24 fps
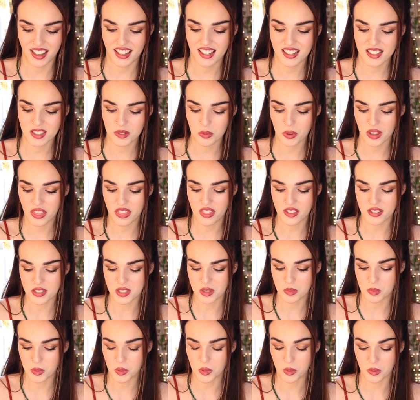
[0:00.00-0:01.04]
As with the
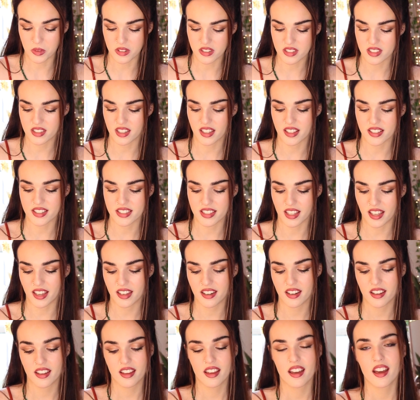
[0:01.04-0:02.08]
spoons, they
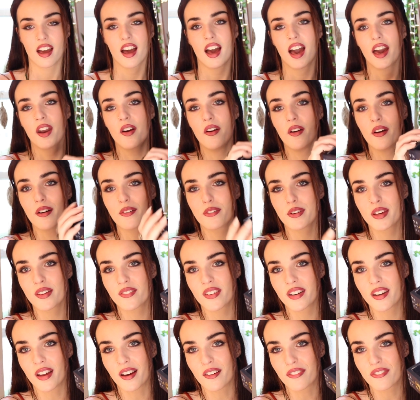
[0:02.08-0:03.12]
said, I don't know if
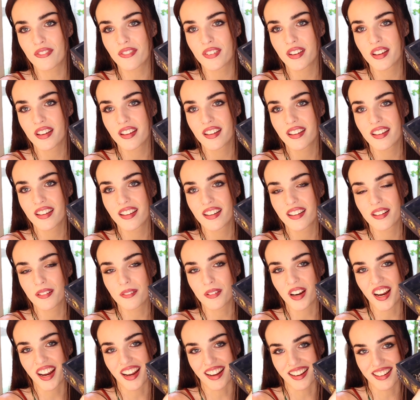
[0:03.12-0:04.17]
you have enough
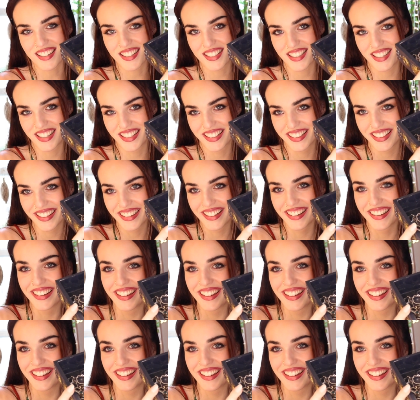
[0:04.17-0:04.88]
rings.